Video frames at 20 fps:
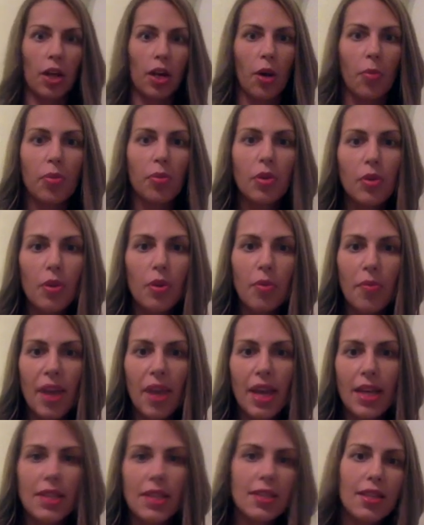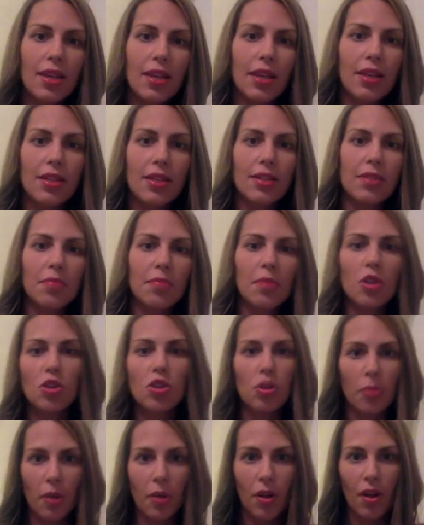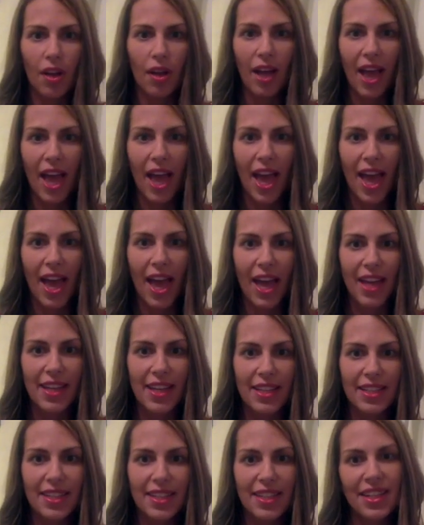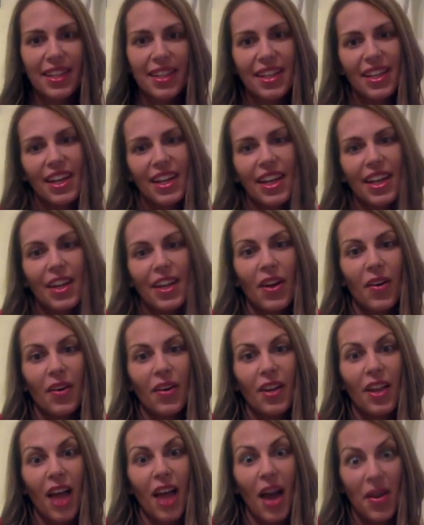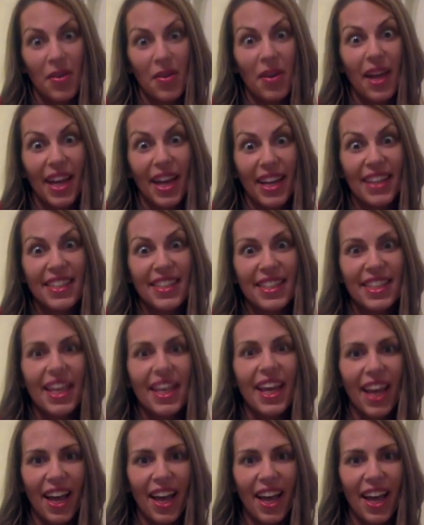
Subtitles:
Pluto makes things miserable, and, in a lot of ways.